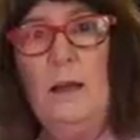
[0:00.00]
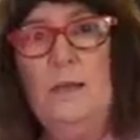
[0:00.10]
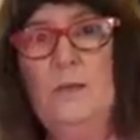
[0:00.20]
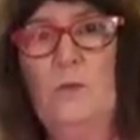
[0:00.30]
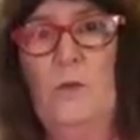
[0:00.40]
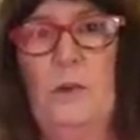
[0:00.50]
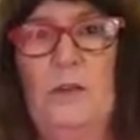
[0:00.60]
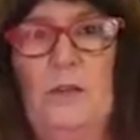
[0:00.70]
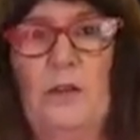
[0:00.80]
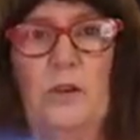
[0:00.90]
I store
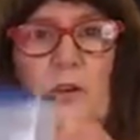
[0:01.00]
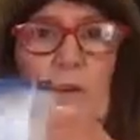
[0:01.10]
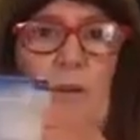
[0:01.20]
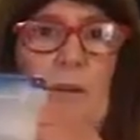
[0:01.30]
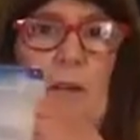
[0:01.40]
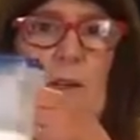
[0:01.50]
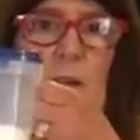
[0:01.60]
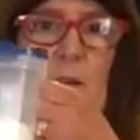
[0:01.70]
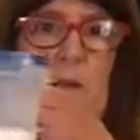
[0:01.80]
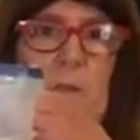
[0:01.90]
my sugar in
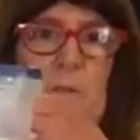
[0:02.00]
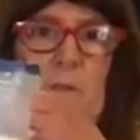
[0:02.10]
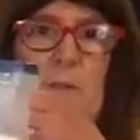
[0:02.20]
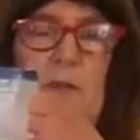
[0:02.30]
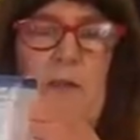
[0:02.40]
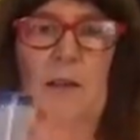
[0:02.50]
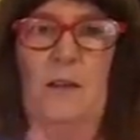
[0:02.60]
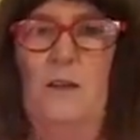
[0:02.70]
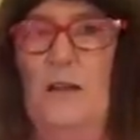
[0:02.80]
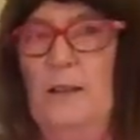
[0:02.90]
a
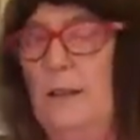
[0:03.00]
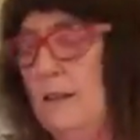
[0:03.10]
container like